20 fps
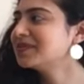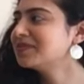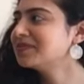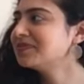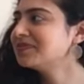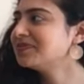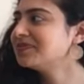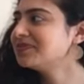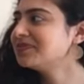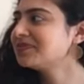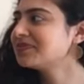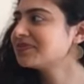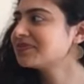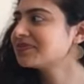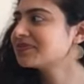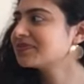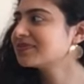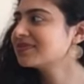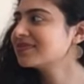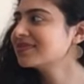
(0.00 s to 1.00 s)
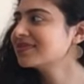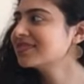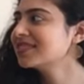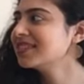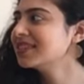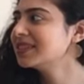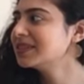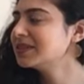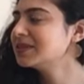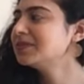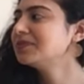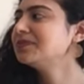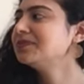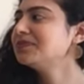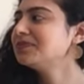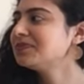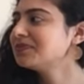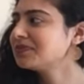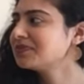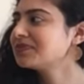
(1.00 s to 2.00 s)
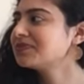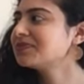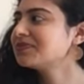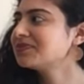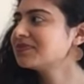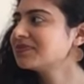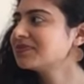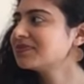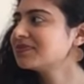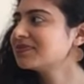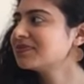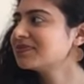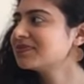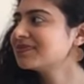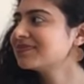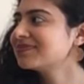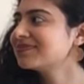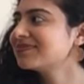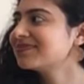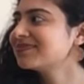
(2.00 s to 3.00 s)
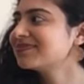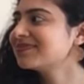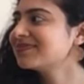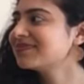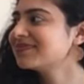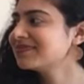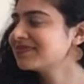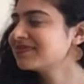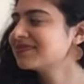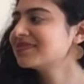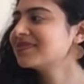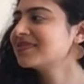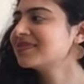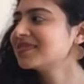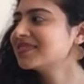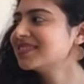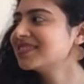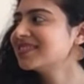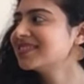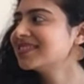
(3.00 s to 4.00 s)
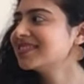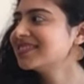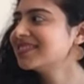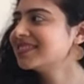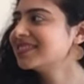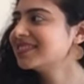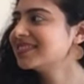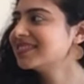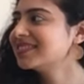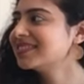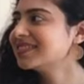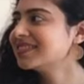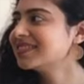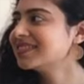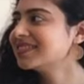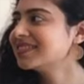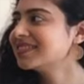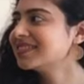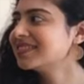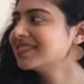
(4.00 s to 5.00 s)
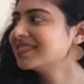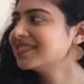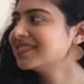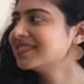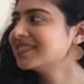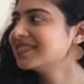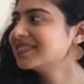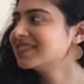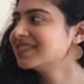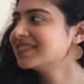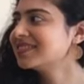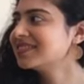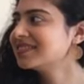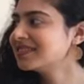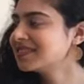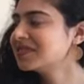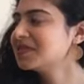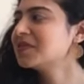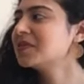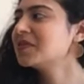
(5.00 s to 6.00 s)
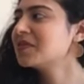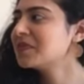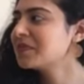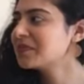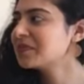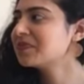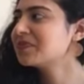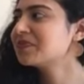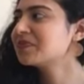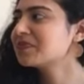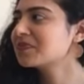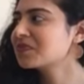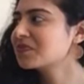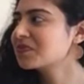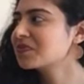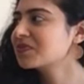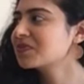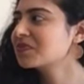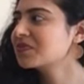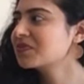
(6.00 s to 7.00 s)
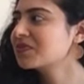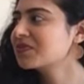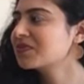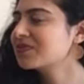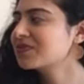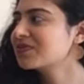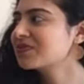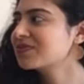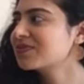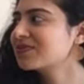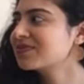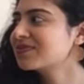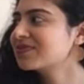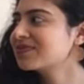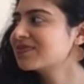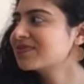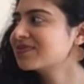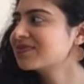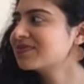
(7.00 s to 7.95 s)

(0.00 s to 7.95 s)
(silent)